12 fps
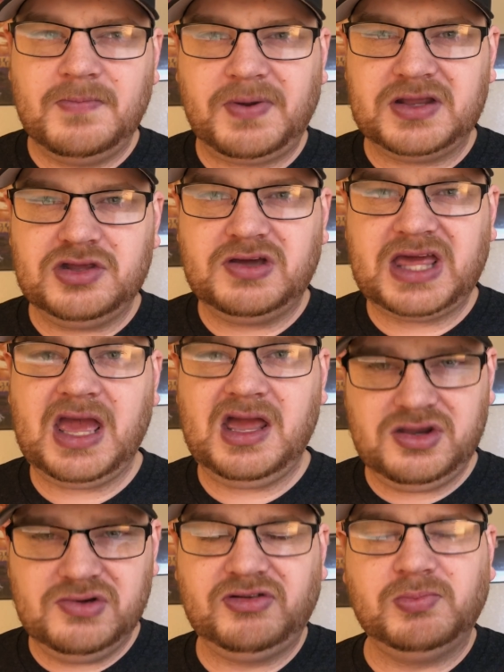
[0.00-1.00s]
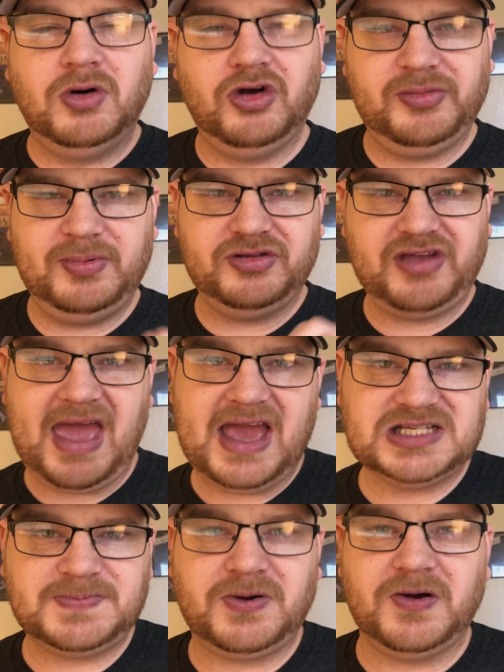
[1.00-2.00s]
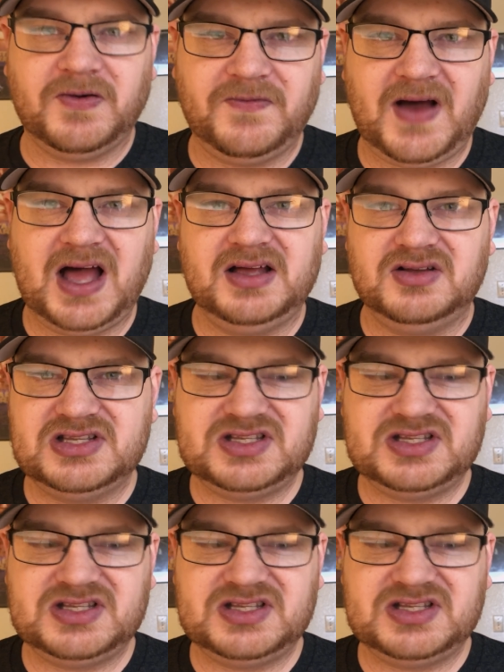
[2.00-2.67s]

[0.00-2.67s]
but you can use multiple tags per file.